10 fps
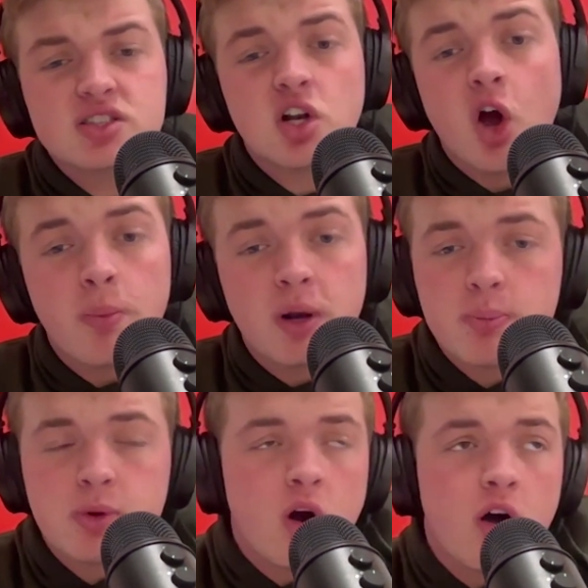it's going to open
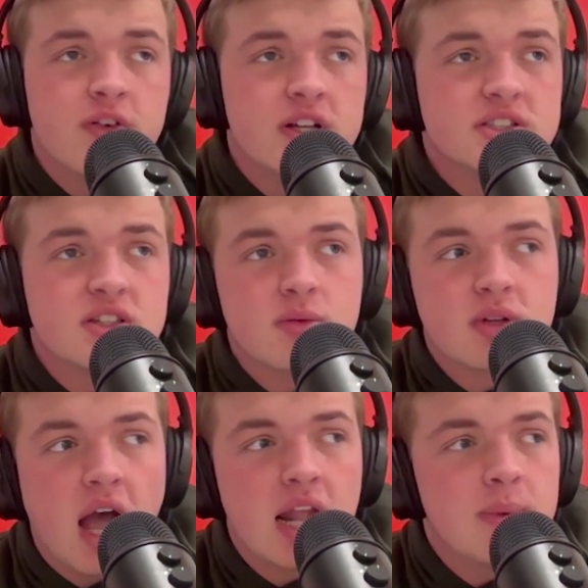up their offense to
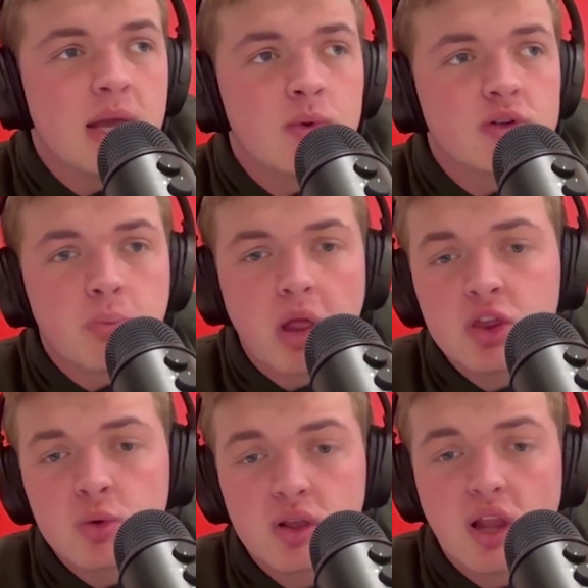kind of be able to play
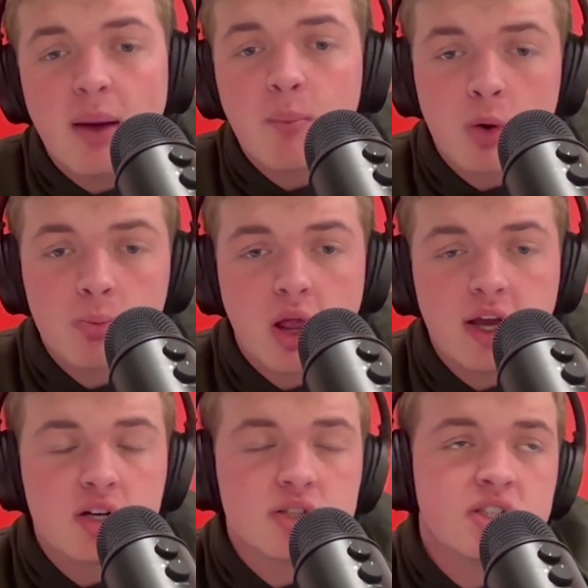through a lot more
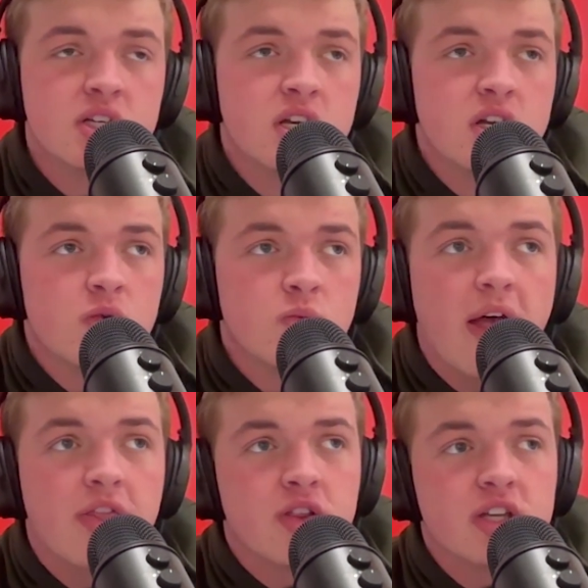players
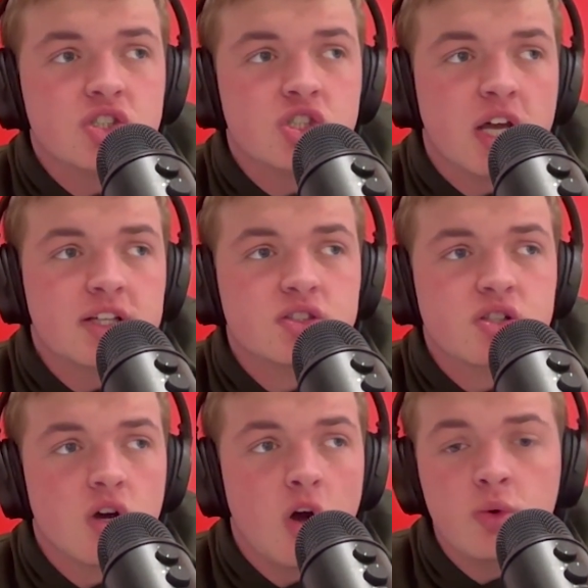rather than
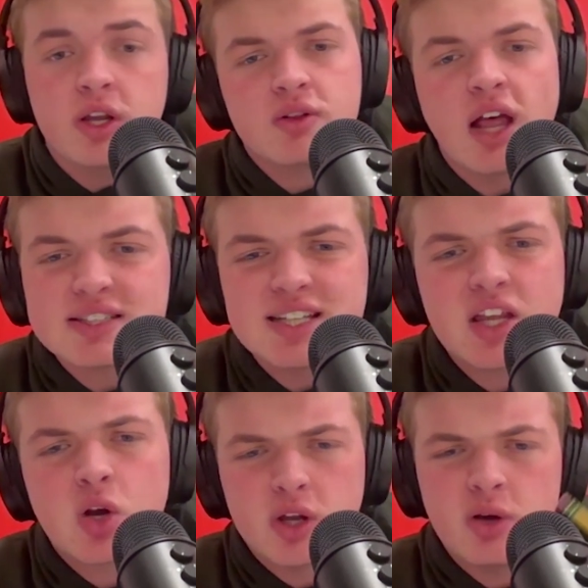just O'Neill. Not saying
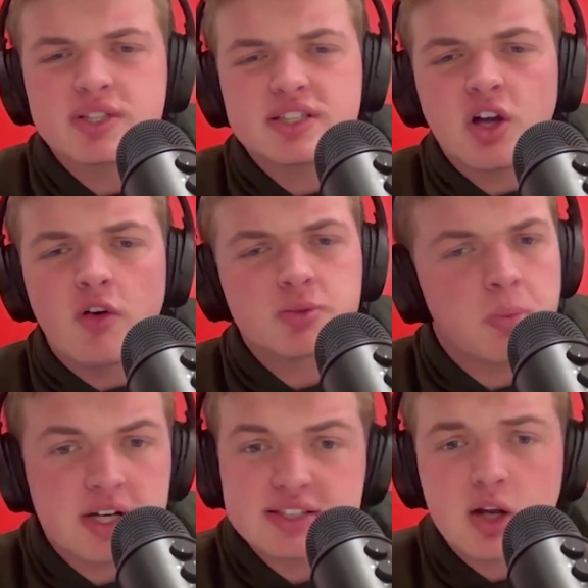that O'Neill was a selfish
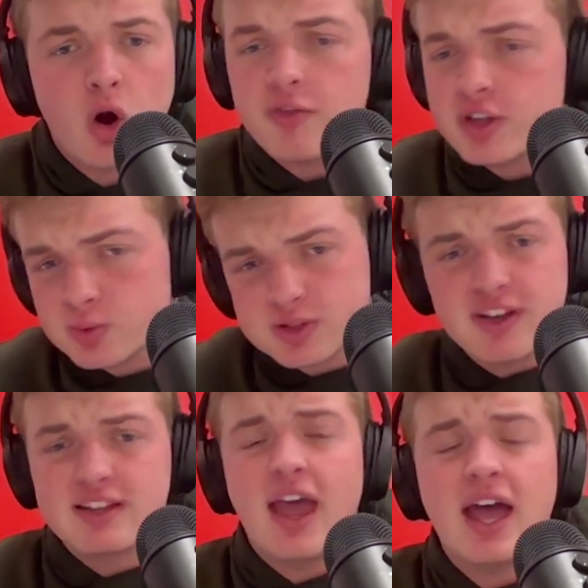player because that offense was
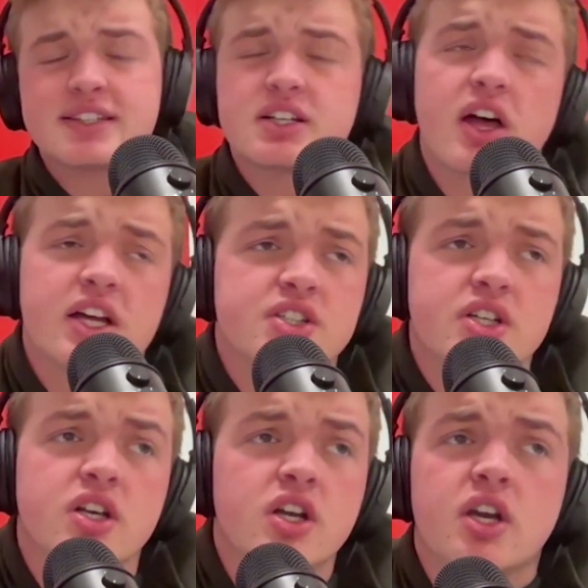fantastic last year,